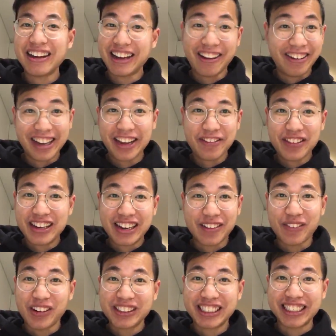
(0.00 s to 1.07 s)
Or even
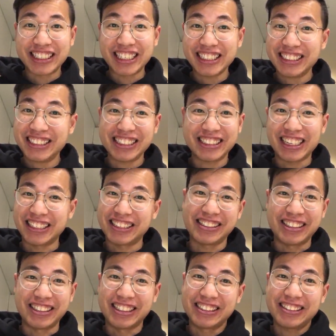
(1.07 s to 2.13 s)
like washing dishes
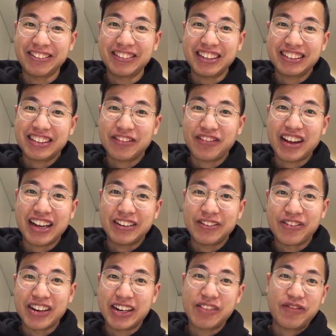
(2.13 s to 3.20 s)
actually. Sometimes I find
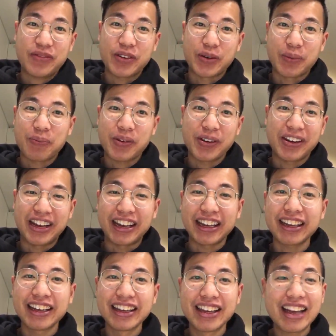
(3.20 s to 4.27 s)
it really
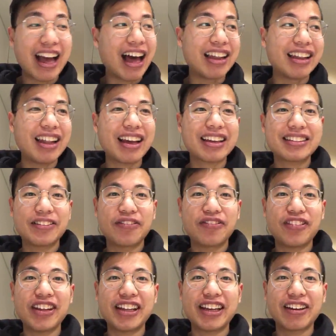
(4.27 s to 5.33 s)
therapeutic. I like the
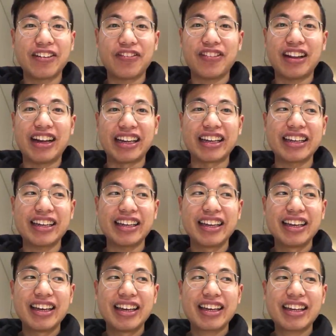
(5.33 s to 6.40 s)
feeling of like
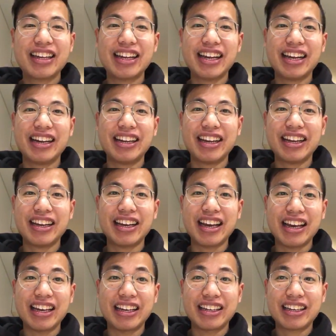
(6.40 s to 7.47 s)
cleaning
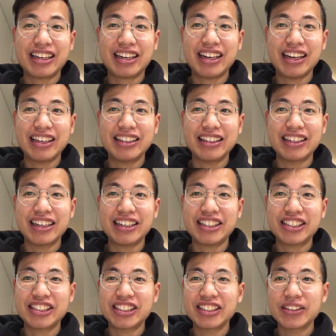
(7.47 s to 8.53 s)
a clean
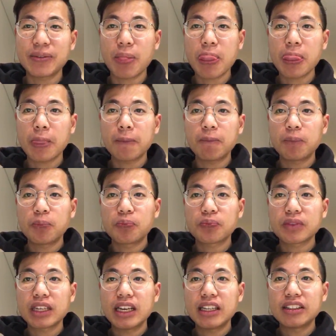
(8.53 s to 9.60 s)
dish.
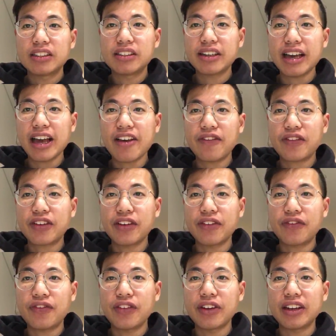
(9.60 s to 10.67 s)
Do you have
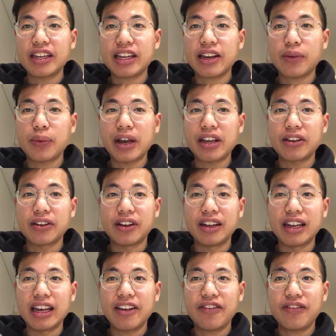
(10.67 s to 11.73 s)
good food near where you
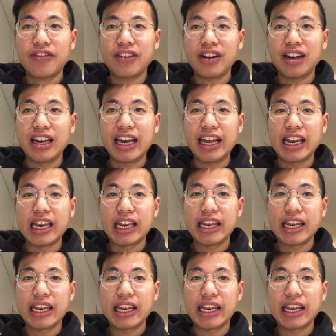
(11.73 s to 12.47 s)
live, Lynn?